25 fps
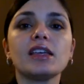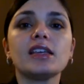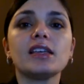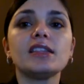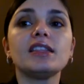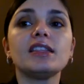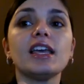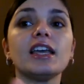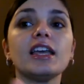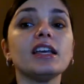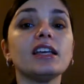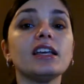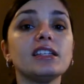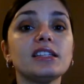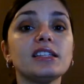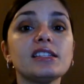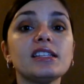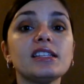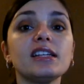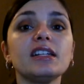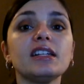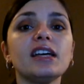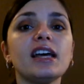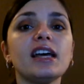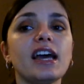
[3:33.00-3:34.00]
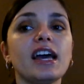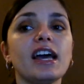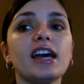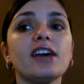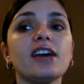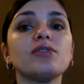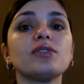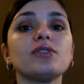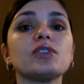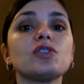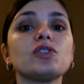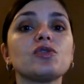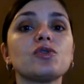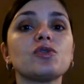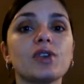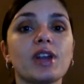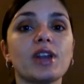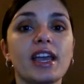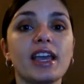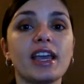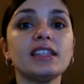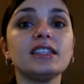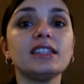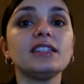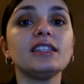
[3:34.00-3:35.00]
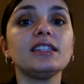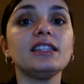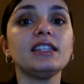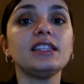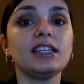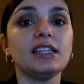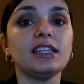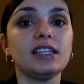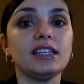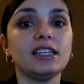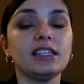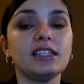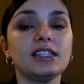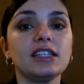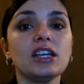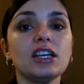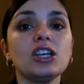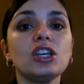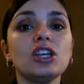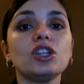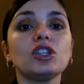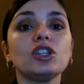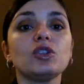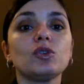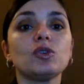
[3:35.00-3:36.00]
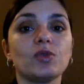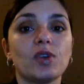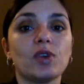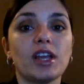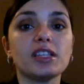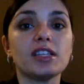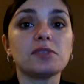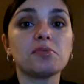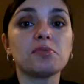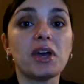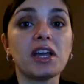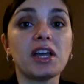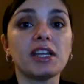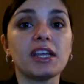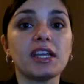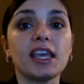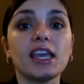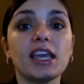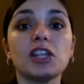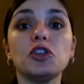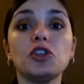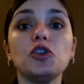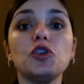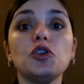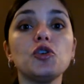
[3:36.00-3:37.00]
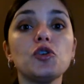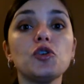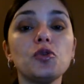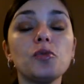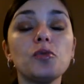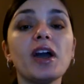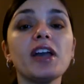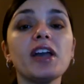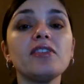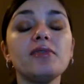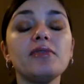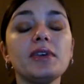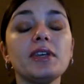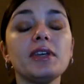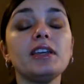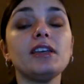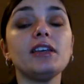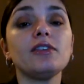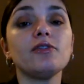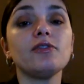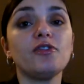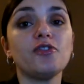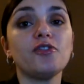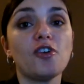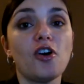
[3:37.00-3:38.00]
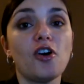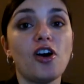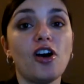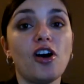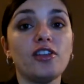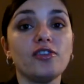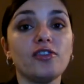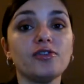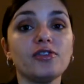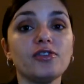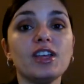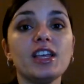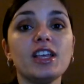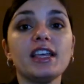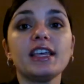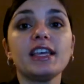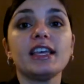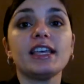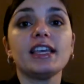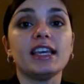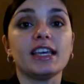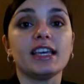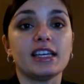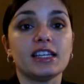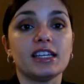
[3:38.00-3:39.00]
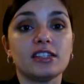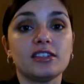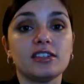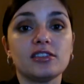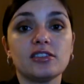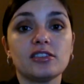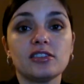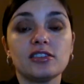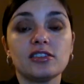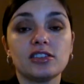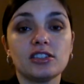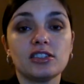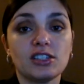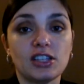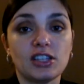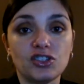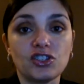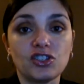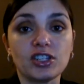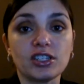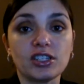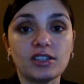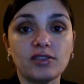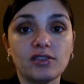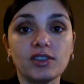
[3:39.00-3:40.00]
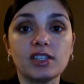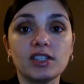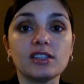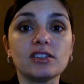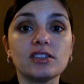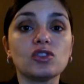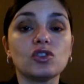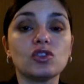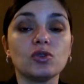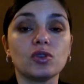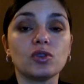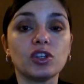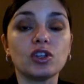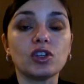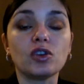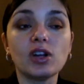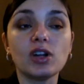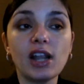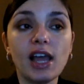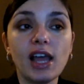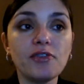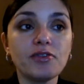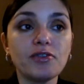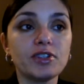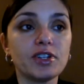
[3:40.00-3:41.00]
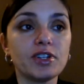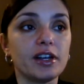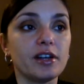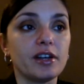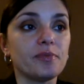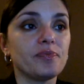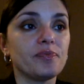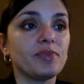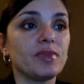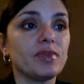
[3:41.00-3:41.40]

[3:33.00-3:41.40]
they still have a great need to raise money, and you might be involved in such activities during your lifetime.